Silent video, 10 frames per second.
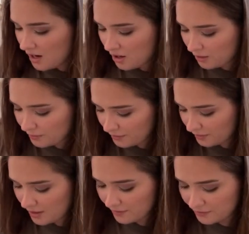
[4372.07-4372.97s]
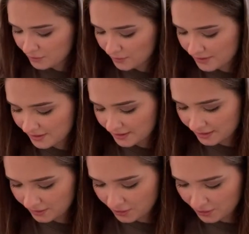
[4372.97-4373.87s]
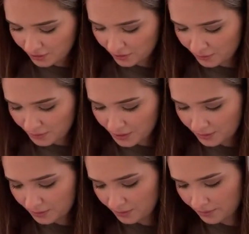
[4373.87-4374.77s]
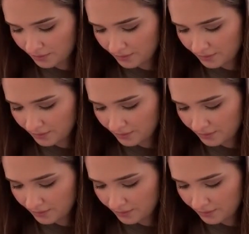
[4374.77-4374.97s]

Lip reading: Oh, there are a lot of drawings I didn't show you.